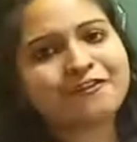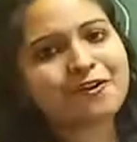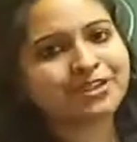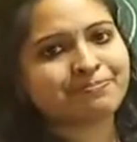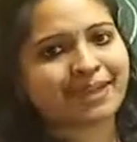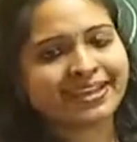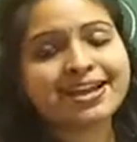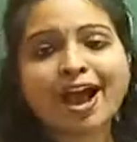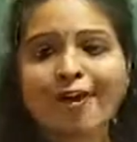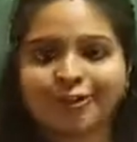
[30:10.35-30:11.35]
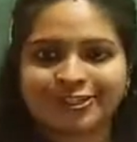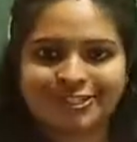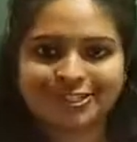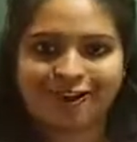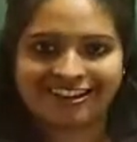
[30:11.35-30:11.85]
fourth main how
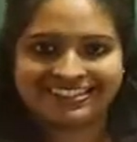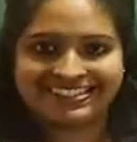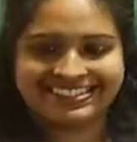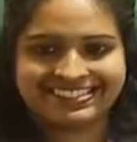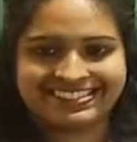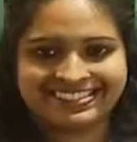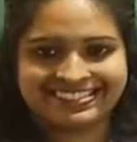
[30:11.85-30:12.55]
to solve.